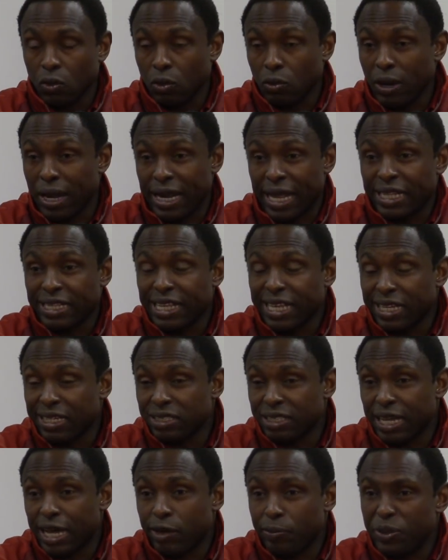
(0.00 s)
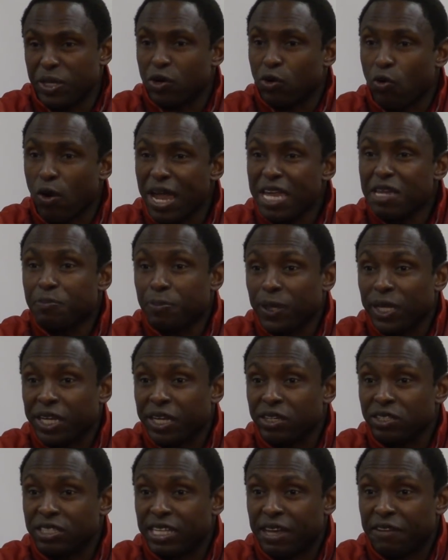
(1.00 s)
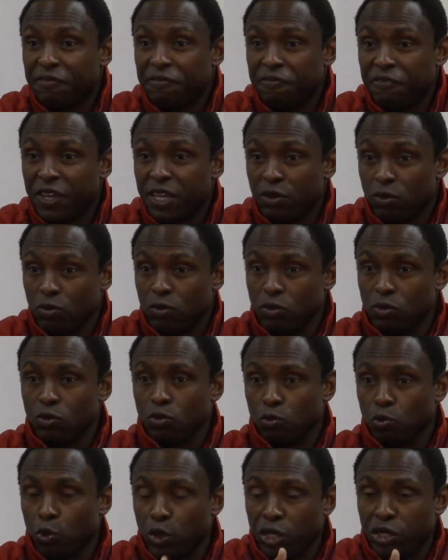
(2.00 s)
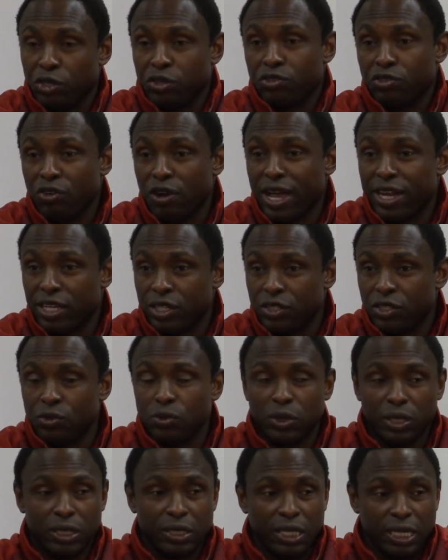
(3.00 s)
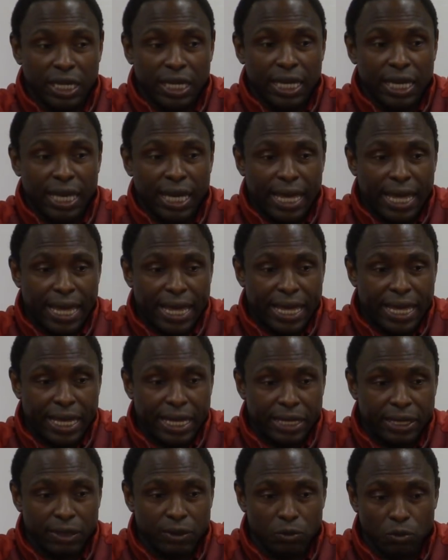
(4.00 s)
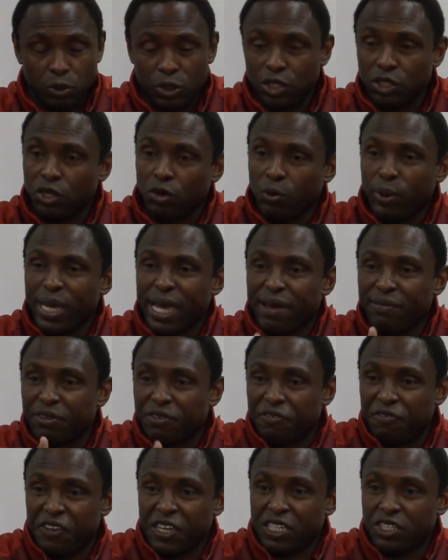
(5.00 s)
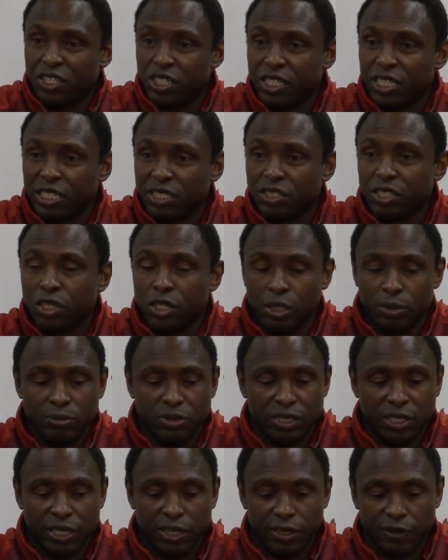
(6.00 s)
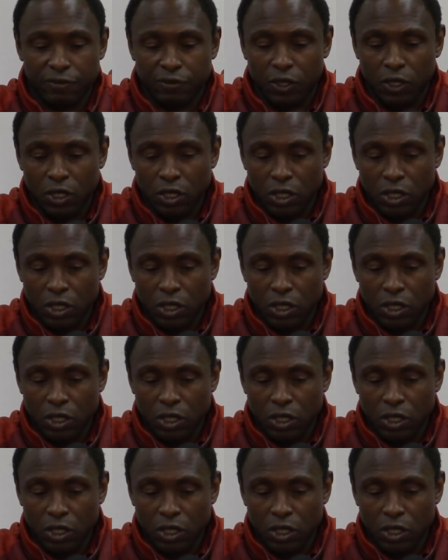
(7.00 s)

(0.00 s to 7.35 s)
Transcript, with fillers: Well, Ryan, I think it's got to be the right players that fit what you're trying to do. And, and we, you know, we have a vision in terms of